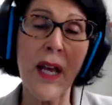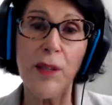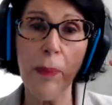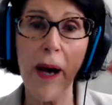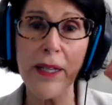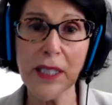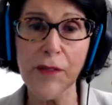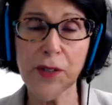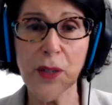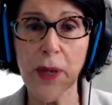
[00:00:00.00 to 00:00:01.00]
the
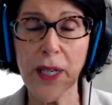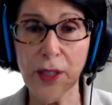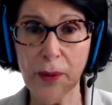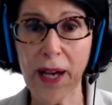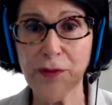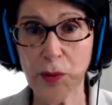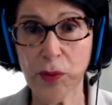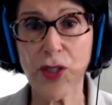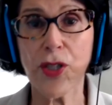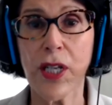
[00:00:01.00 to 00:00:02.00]
positivity rate you have to
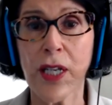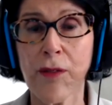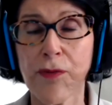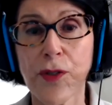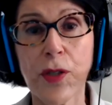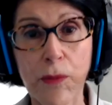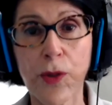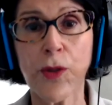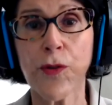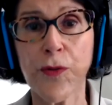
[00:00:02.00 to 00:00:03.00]
achieve to
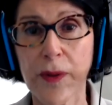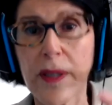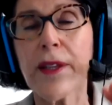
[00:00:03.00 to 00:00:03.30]
move,